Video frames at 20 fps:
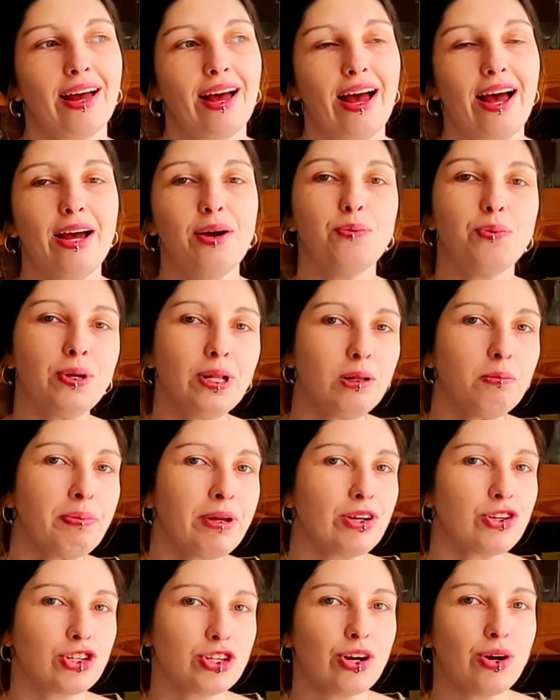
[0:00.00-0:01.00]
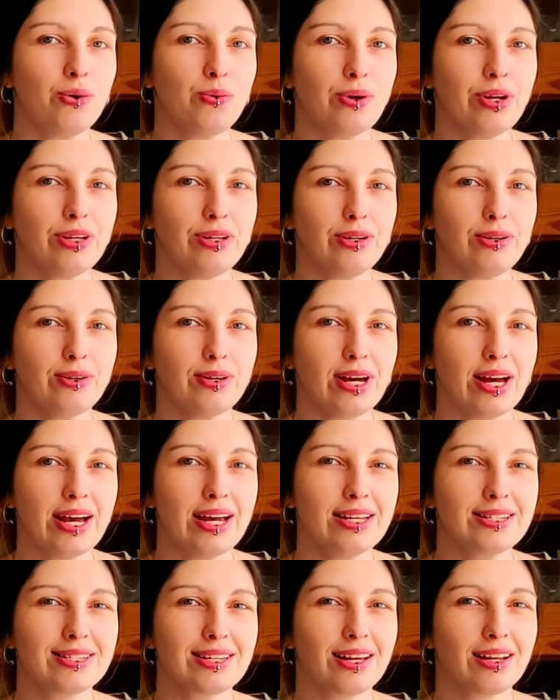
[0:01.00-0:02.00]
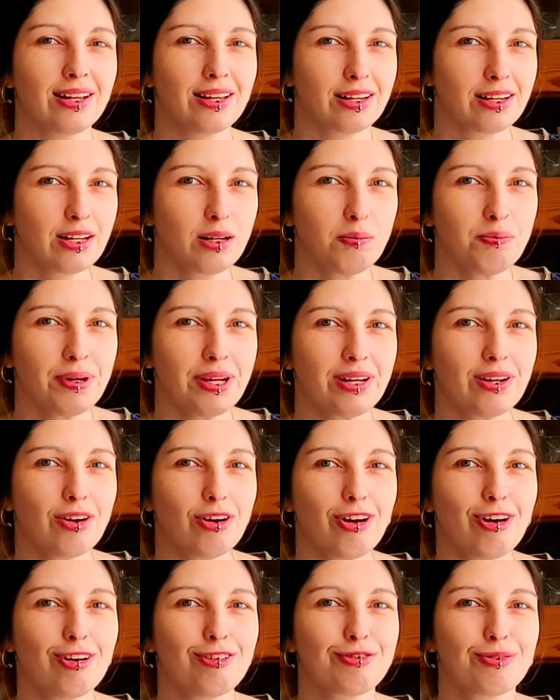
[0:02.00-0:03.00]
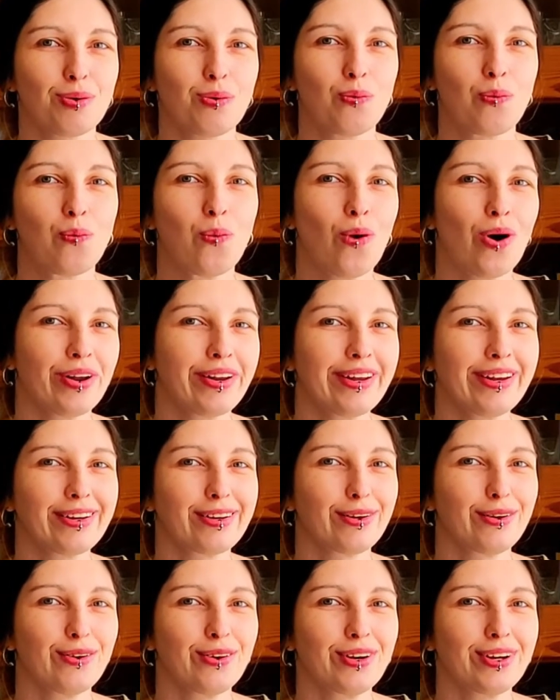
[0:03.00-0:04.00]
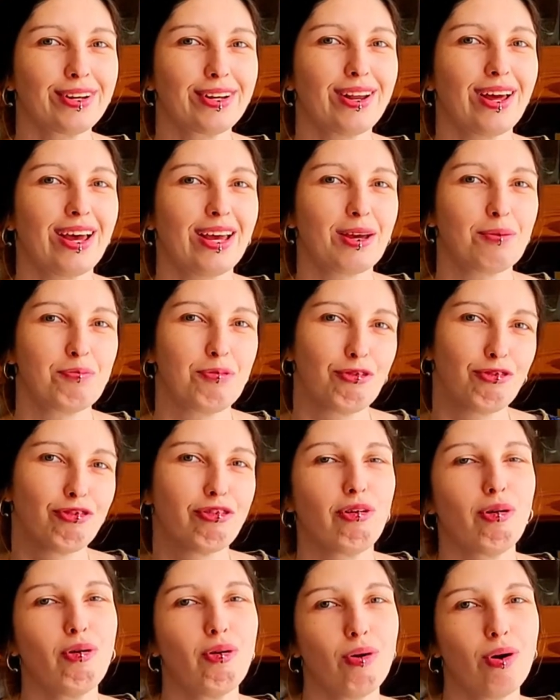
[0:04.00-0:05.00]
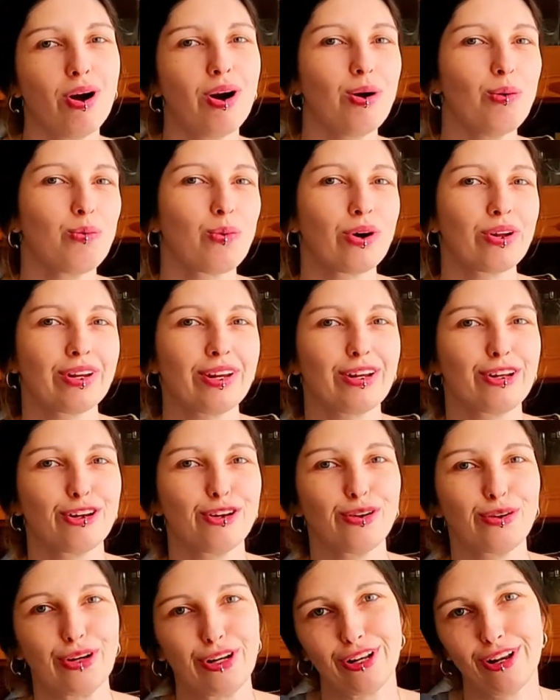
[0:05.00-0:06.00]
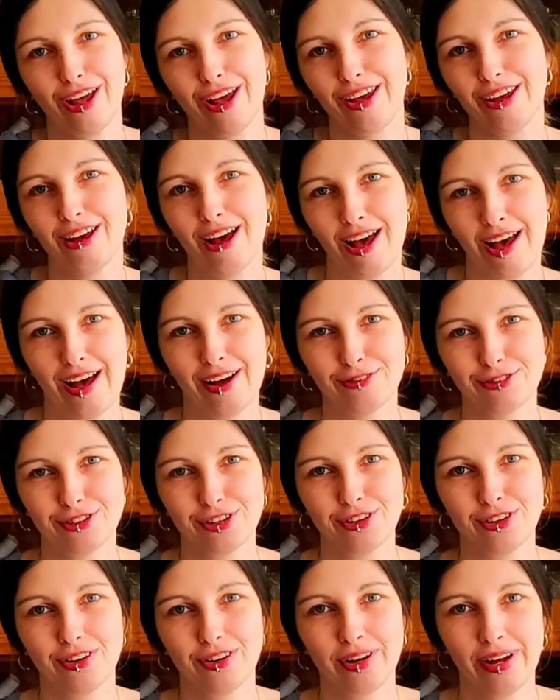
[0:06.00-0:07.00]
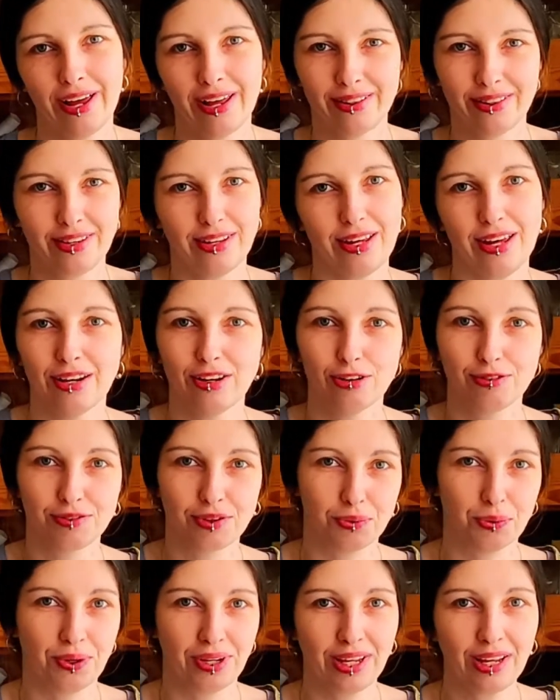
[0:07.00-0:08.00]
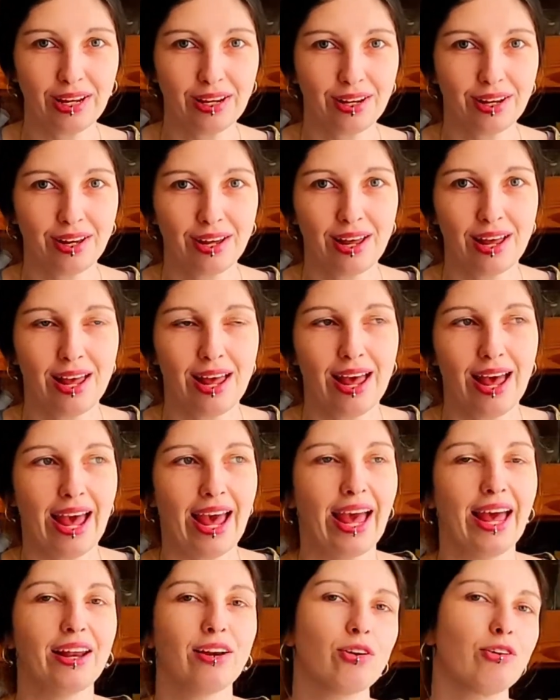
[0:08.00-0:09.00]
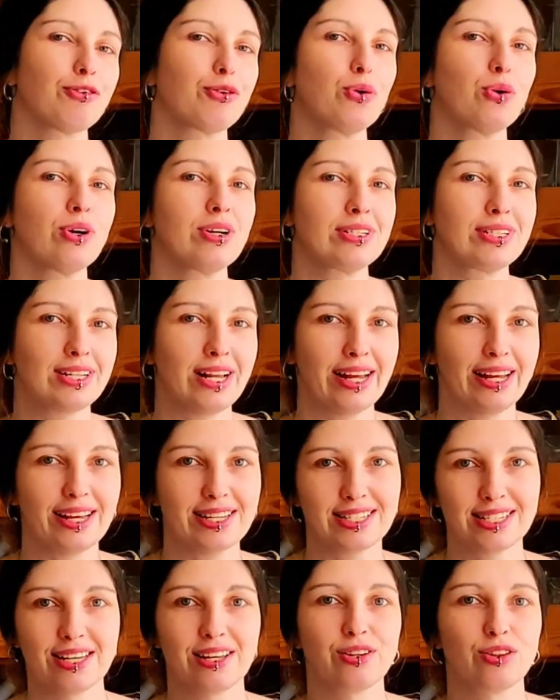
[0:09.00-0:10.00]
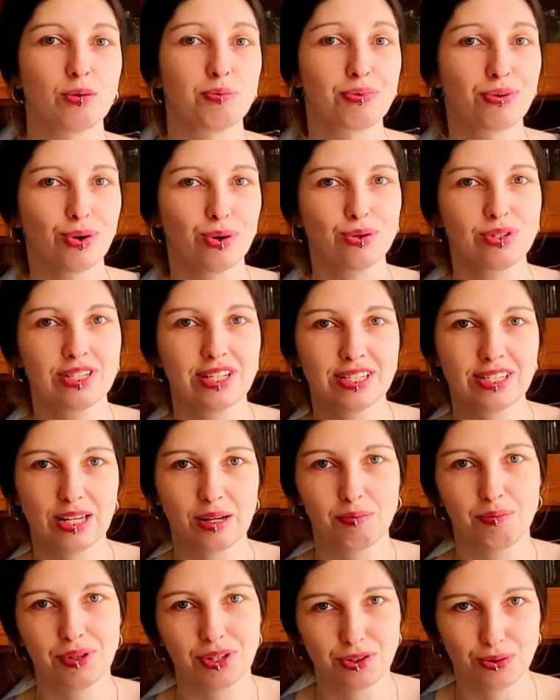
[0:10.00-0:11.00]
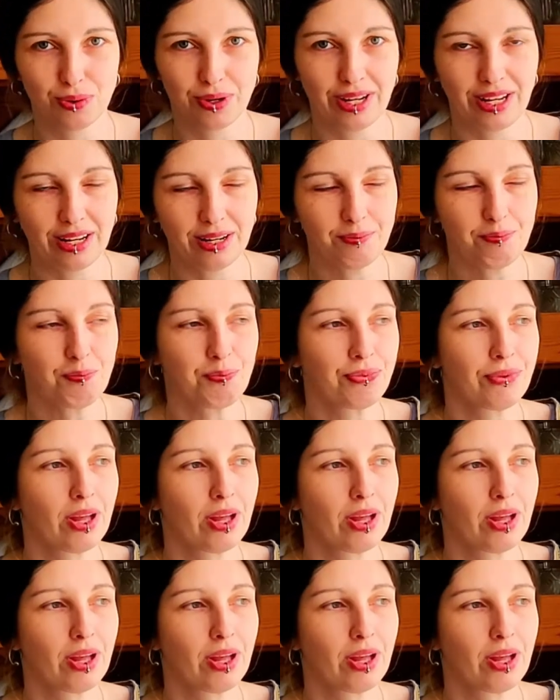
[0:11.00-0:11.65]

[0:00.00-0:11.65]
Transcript: I will be showing you guys a little bit of what it looked like before, what it looked like after at the end of the week. And of course, like I said, the process in between.